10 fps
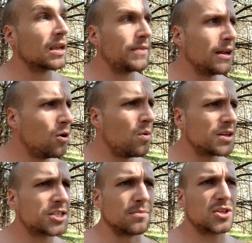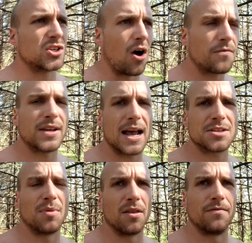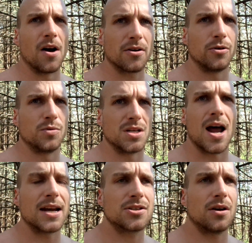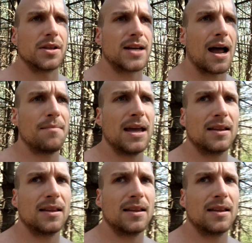they don't want some soft ass motherfucker who's nice all the time, man.